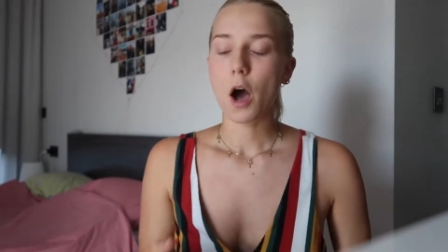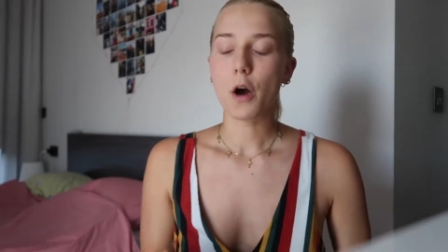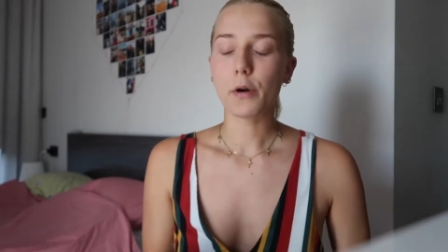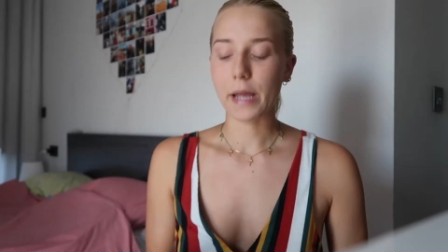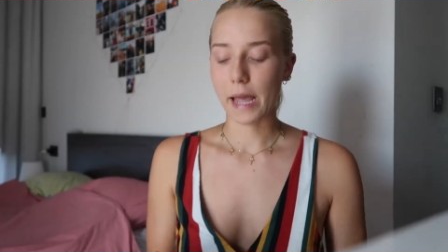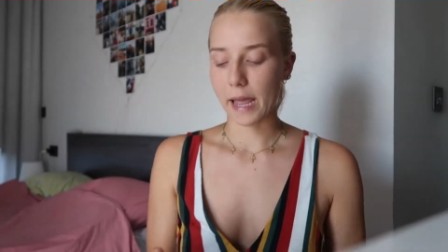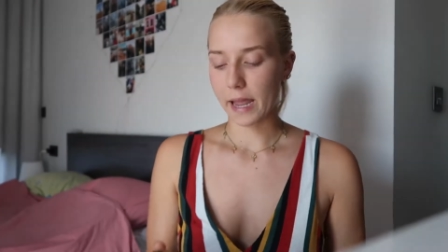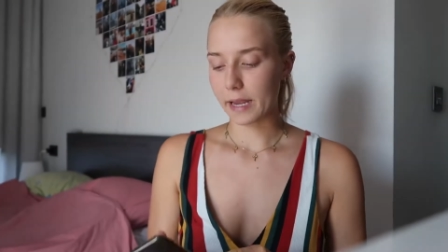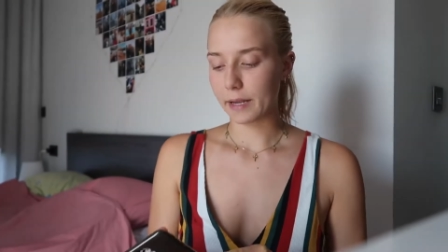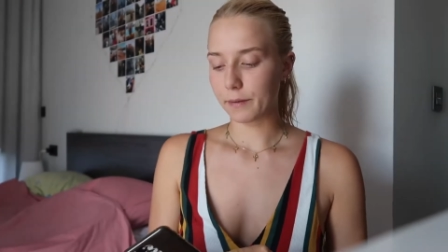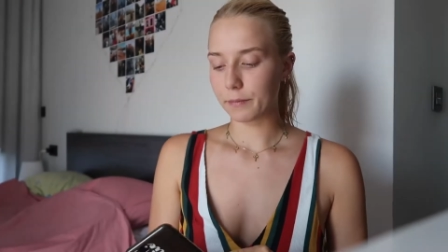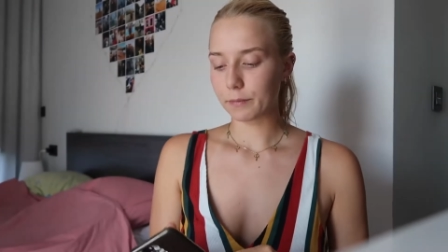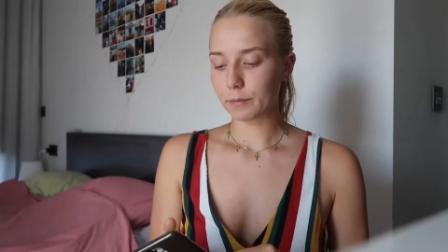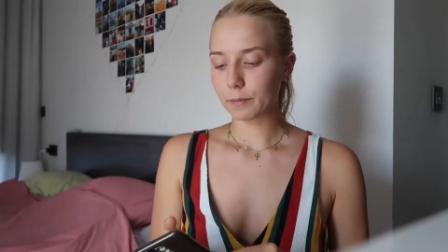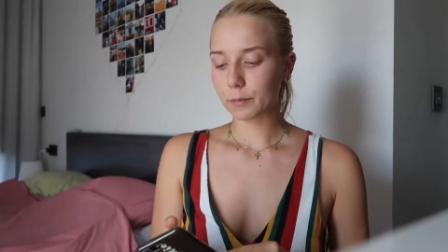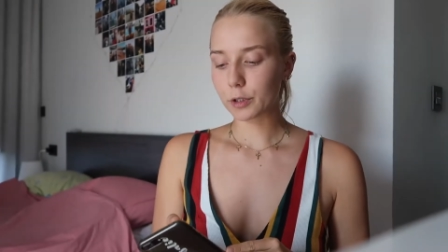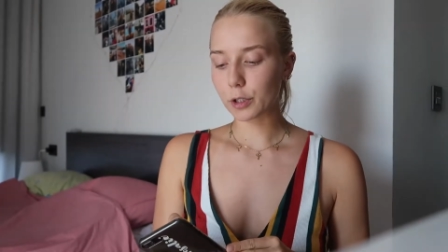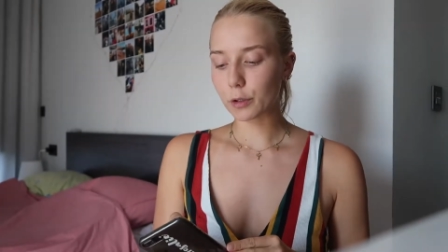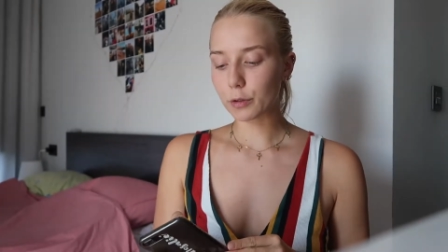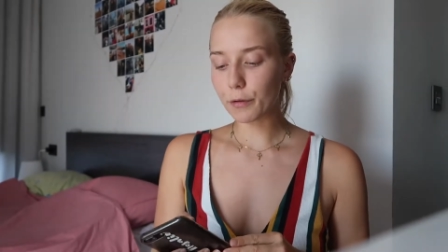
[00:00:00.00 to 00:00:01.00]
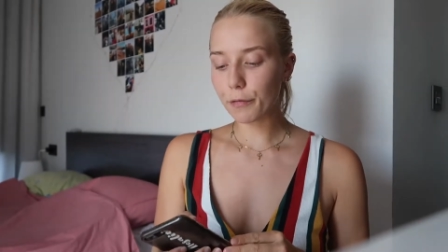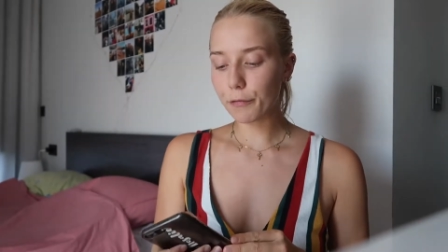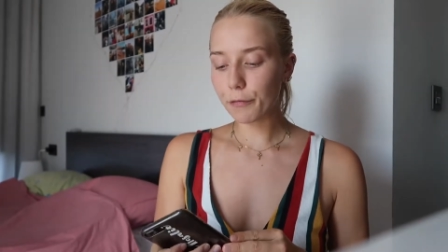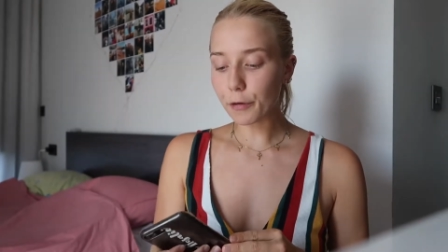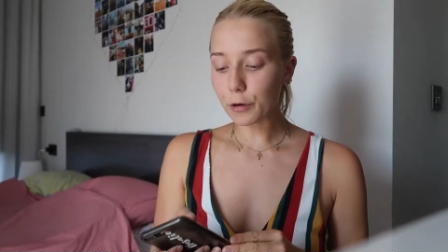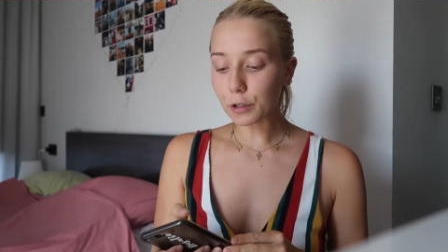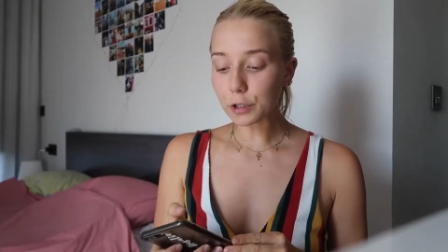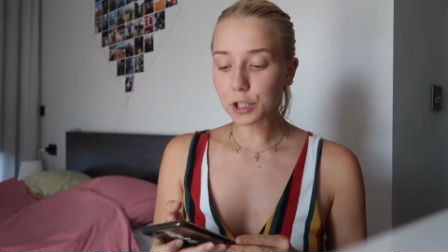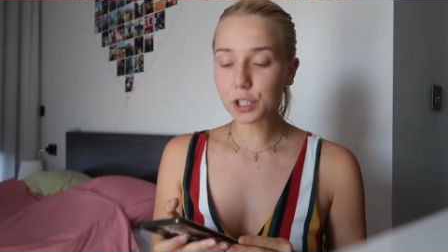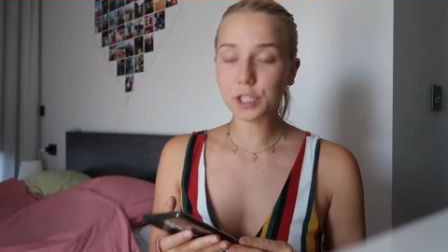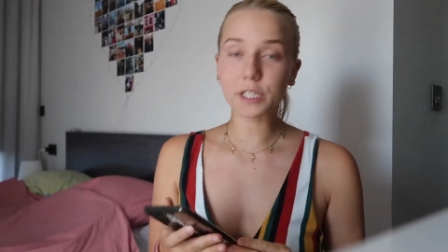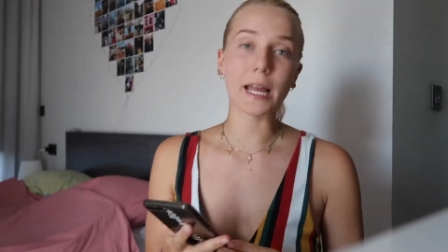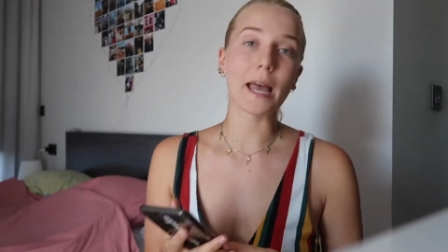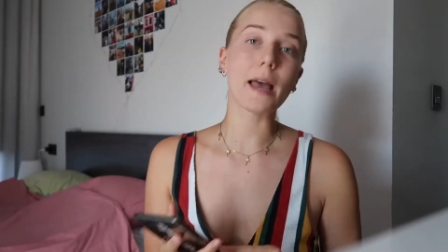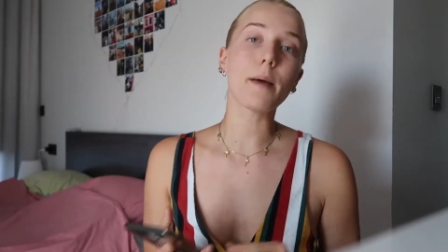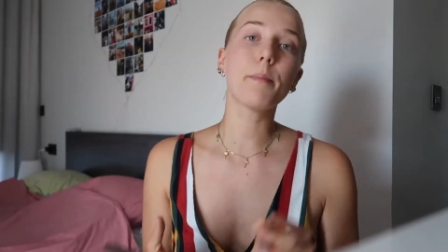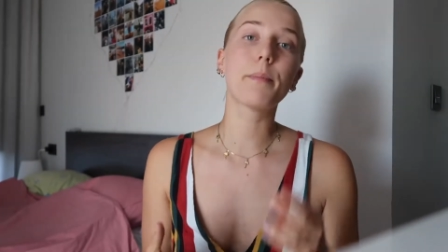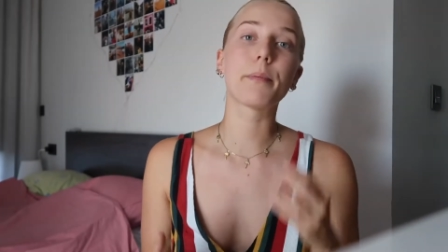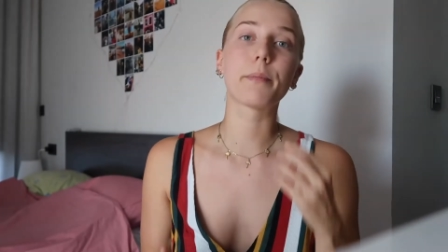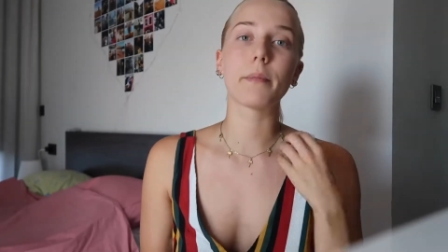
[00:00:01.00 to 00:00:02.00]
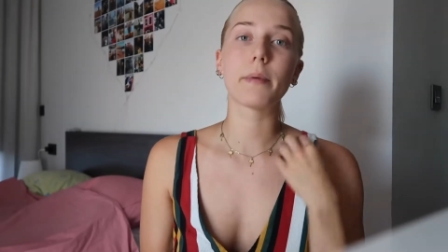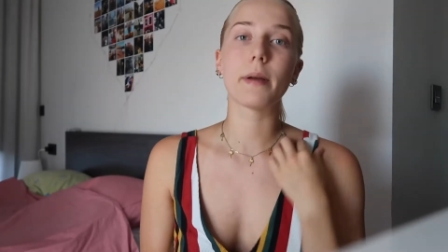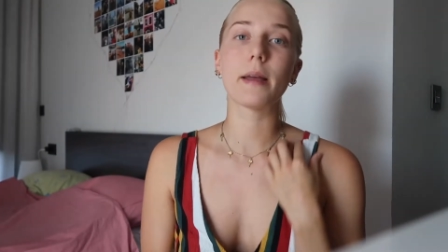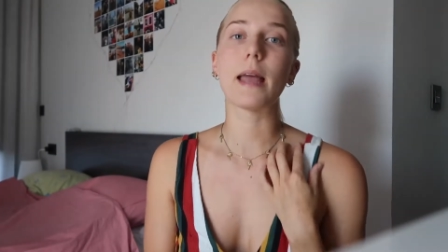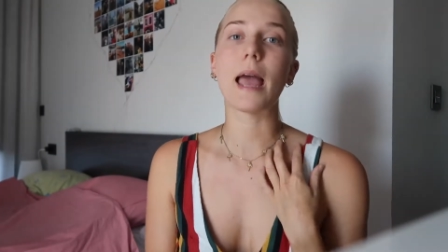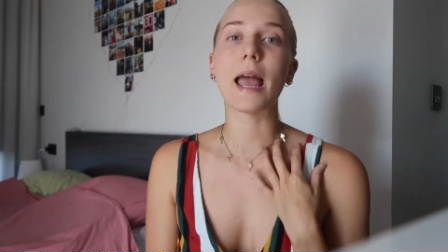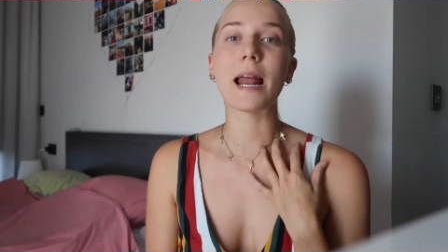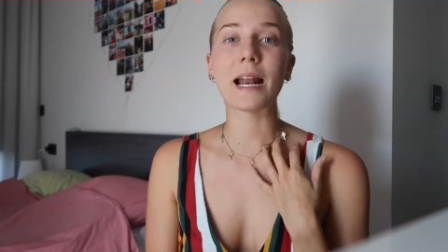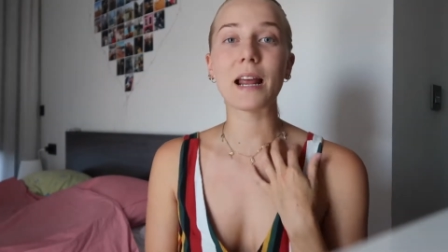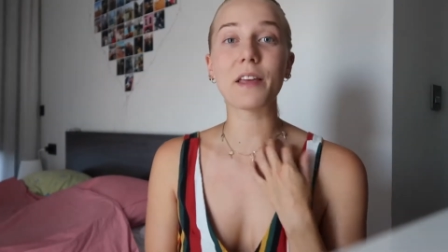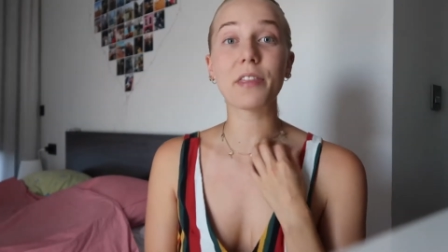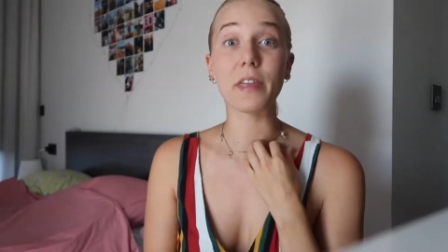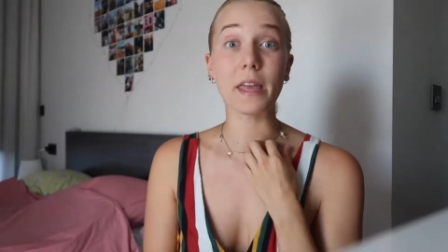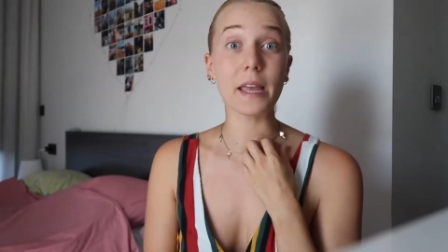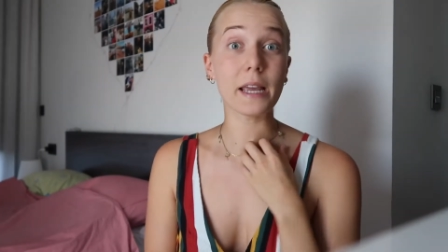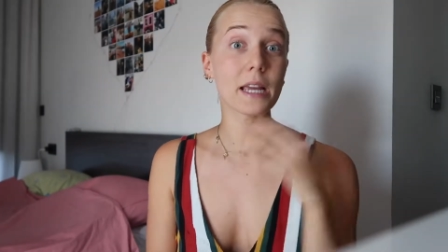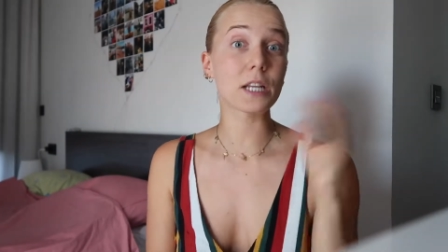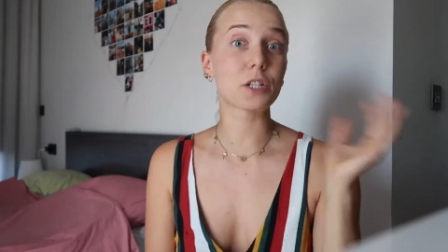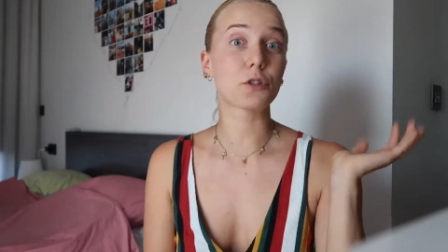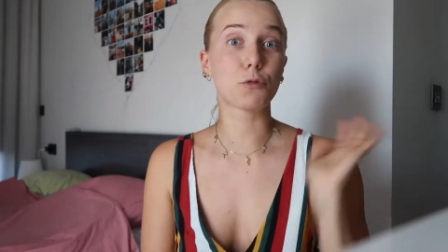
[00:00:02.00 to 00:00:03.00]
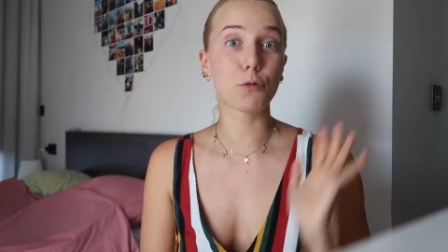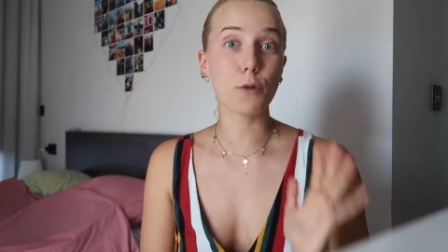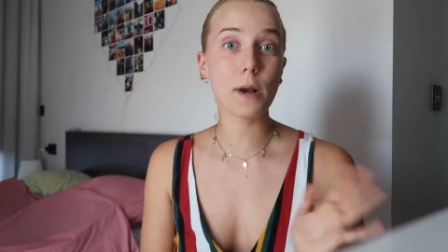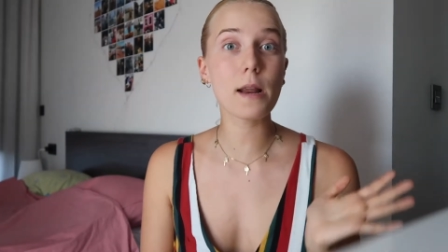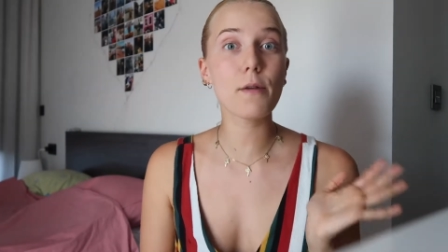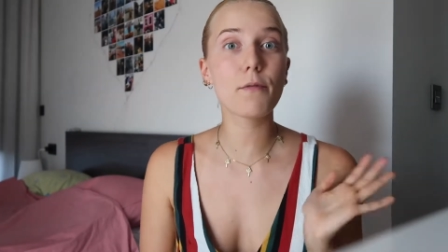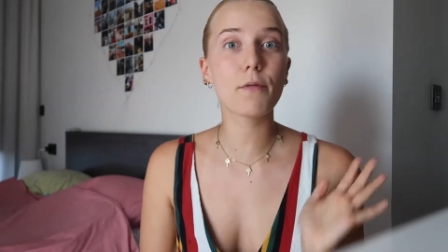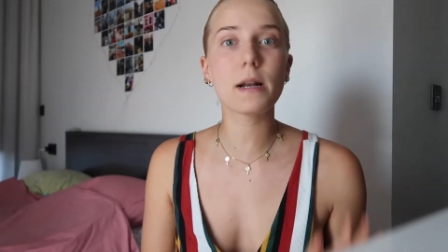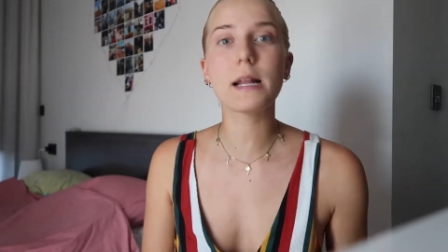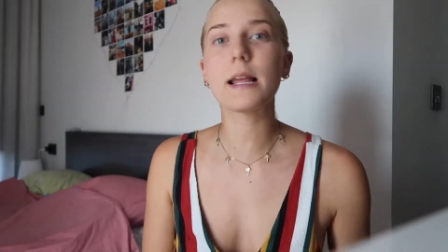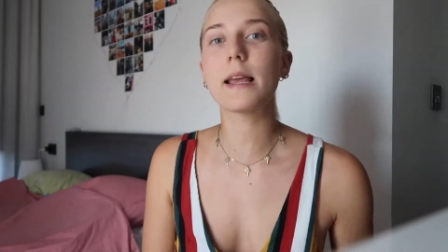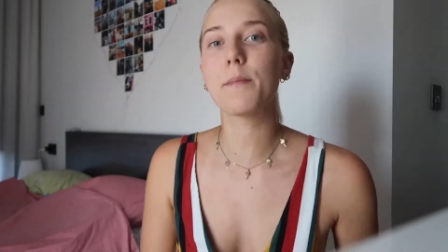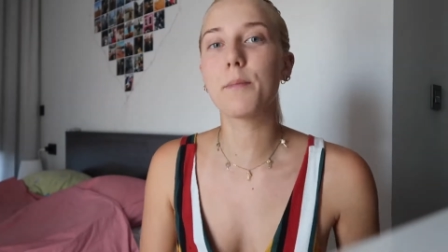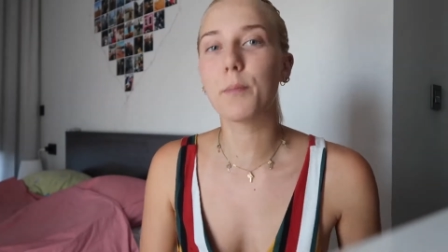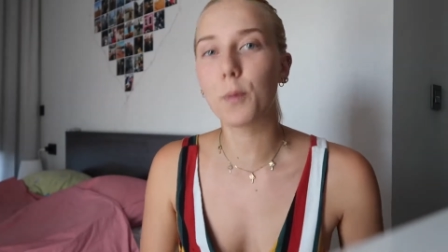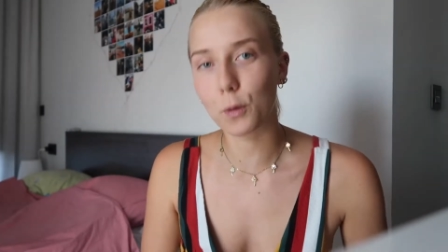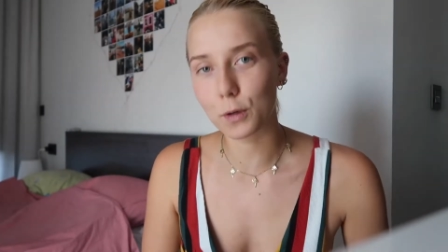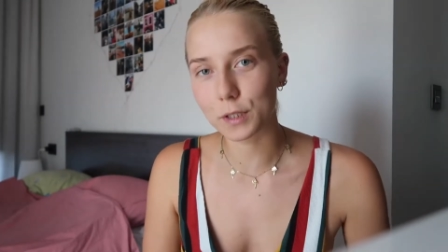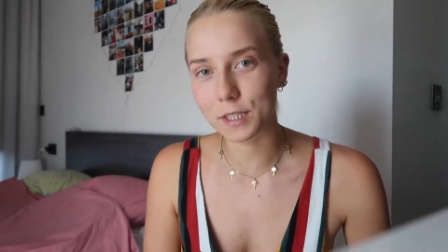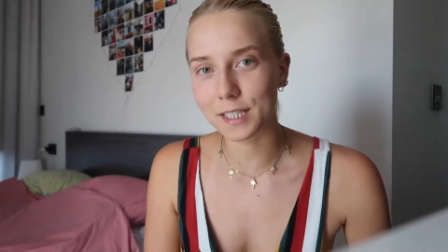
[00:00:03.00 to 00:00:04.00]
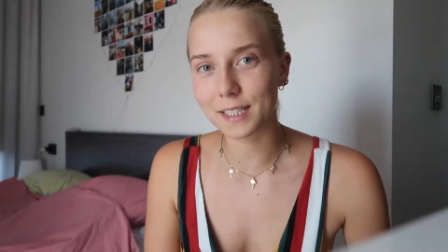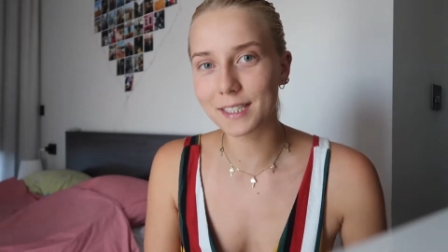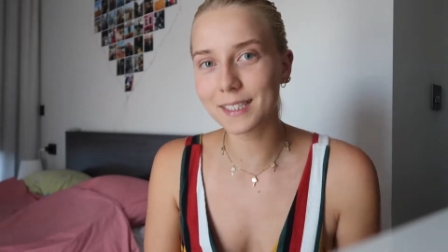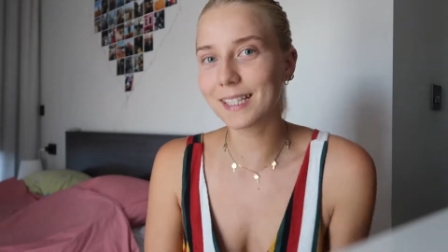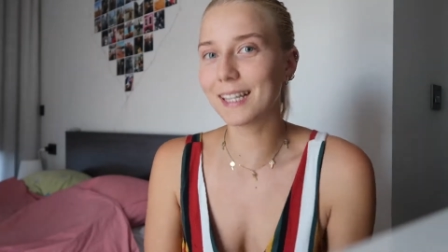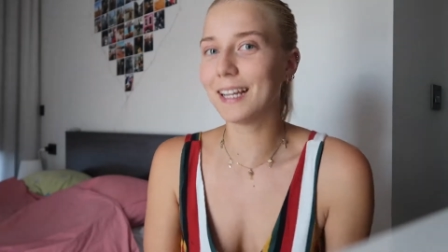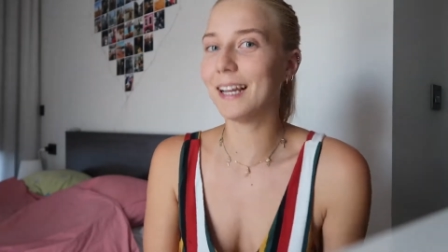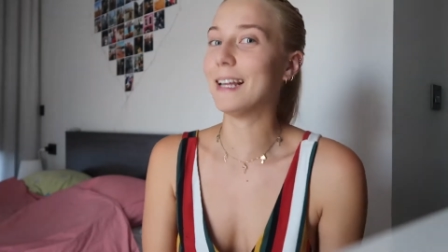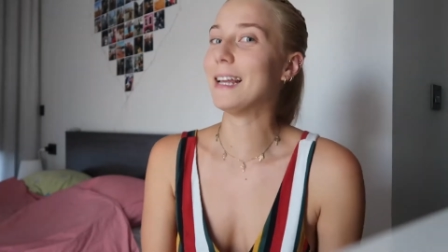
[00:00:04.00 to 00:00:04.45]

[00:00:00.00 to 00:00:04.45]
Okay, so the first step, and I think it's really, really important,